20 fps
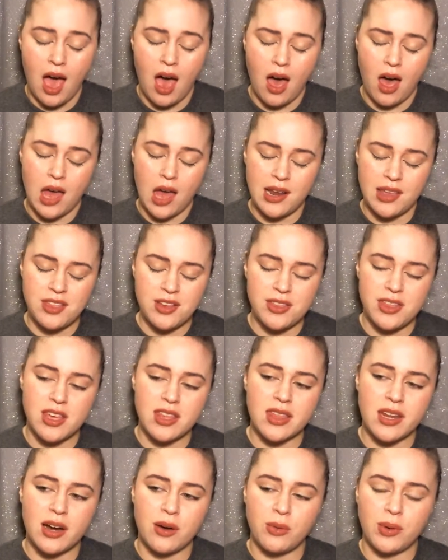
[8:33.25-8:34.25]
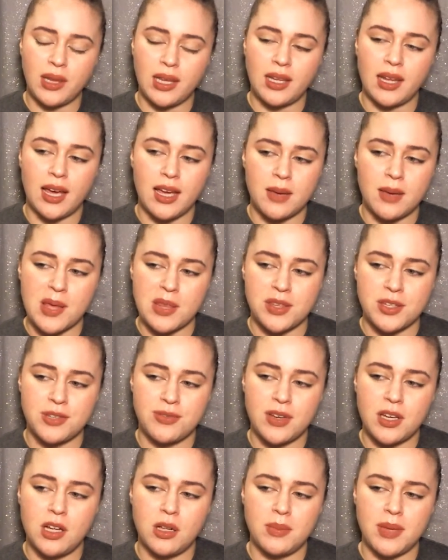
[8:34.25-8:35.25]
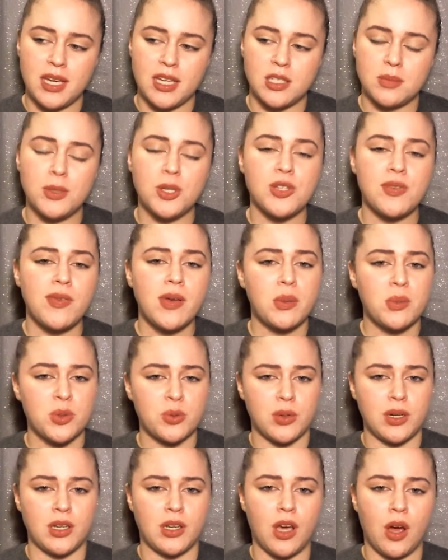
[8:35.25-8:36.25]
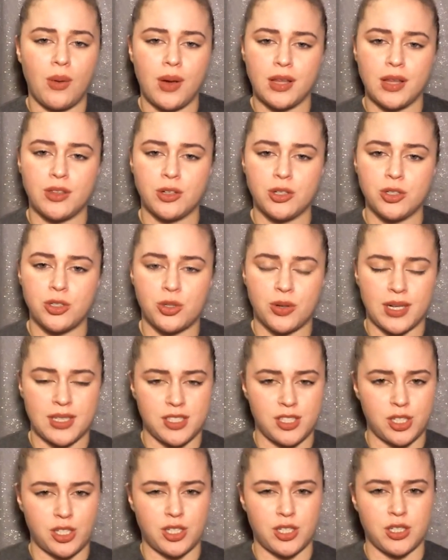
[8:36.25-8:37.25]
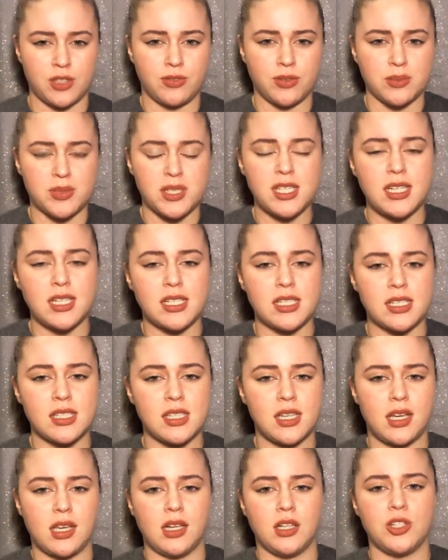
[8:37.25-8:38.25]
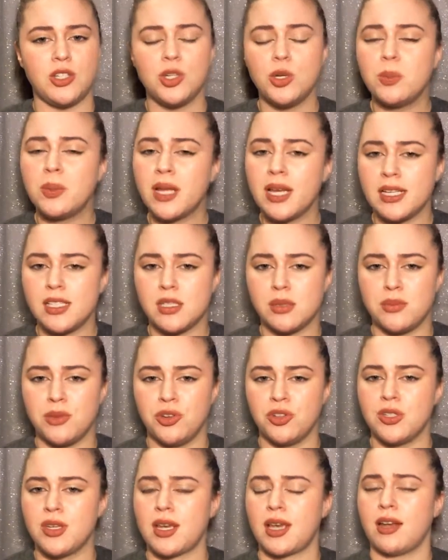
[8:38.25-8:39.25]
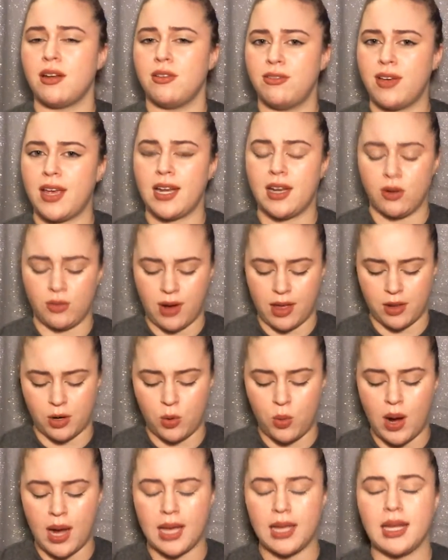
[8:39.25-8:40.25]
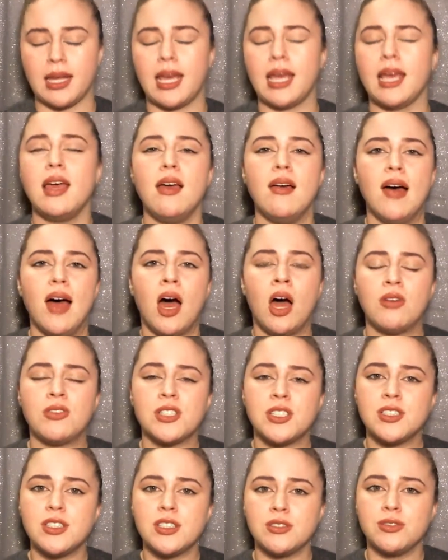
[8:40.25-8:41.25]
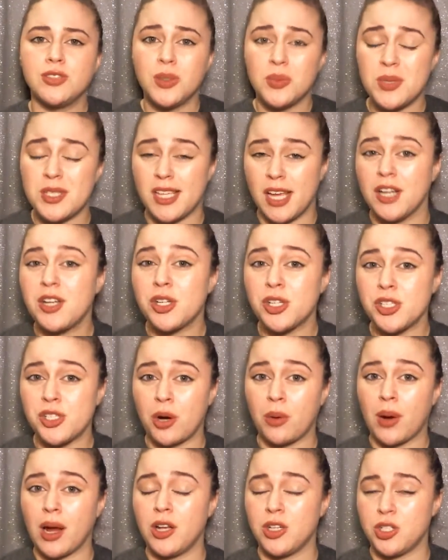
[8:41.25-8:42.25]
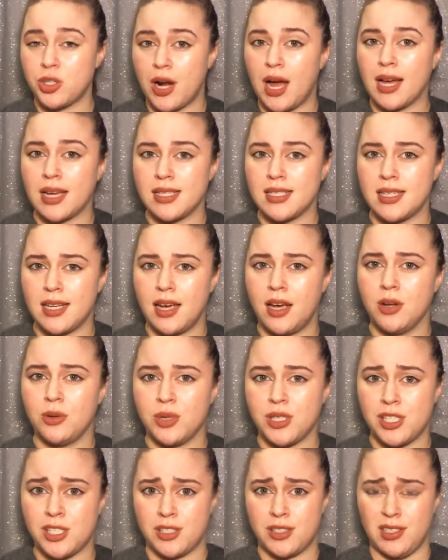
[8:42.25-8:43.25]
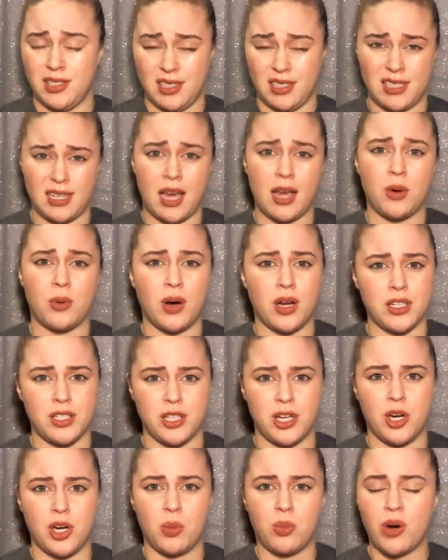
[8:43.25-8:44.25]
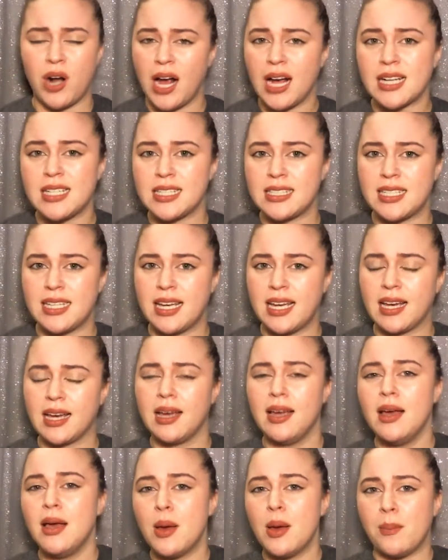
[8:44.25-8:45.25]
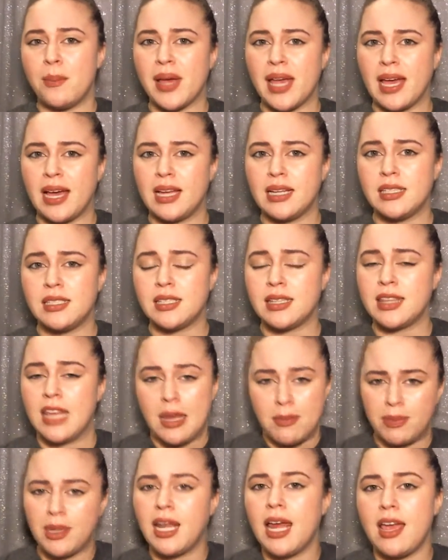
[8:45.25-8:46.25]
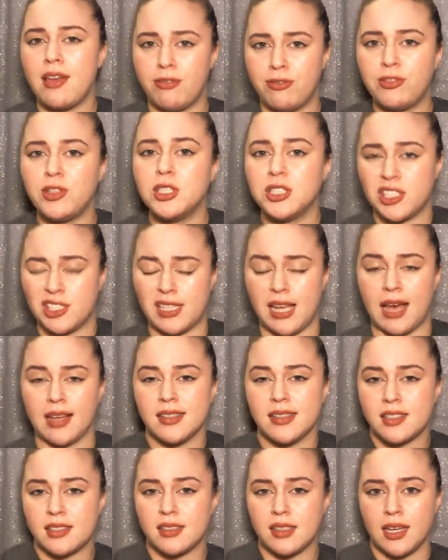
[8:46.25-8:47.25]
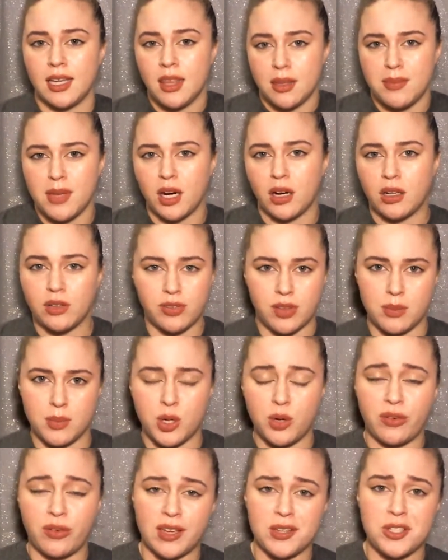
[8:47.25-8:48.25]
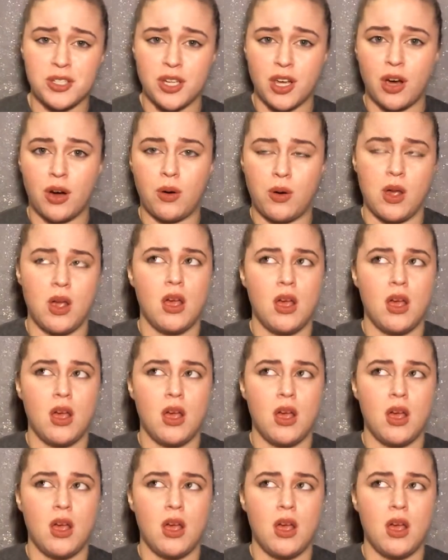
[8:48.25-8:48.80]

Another thing that I really like about this film is most films, when going through transitions from scene to scene, do play some music and fade it rather quietly. However, since the film centers around Dragon Sound, which is this Taekwondo practicing band, they play full sets in the middle of the movie. So